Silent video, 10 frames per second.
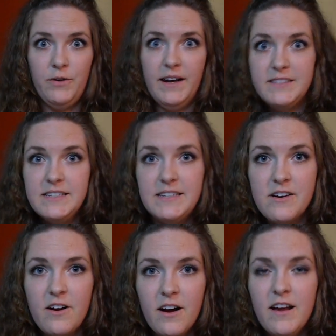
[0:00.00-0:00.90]
go out to
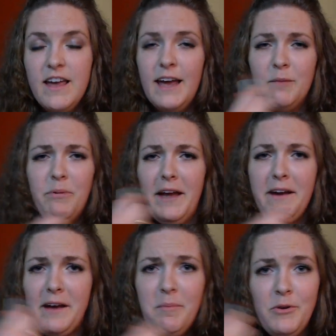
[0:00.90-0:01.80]
dinner and apply
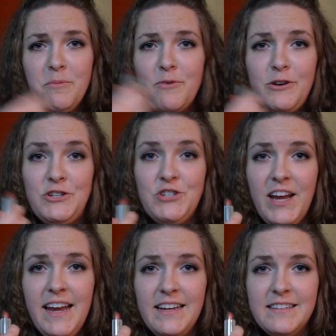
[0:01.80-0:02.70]
a couple more
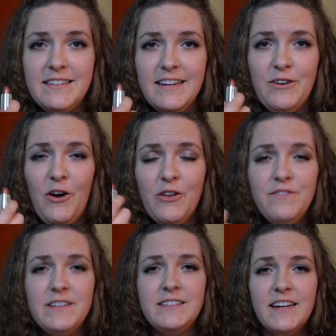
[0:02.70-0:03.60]
shades and all
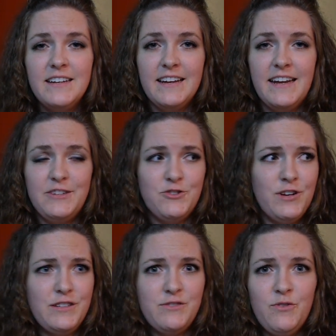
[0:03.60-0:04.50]
of a sudden it's
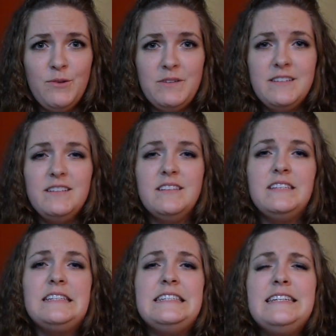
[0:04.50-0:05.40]
transformed into
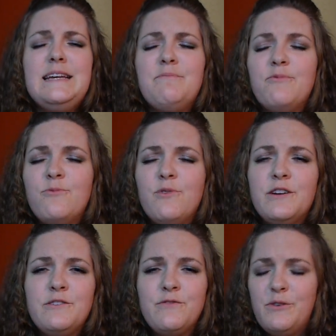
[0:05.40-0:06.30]
this deep,
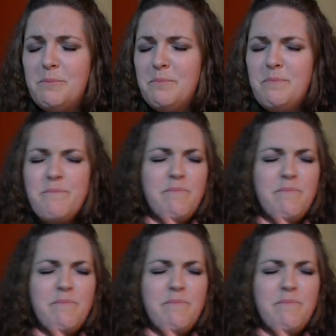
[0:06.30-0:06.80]
wonderful,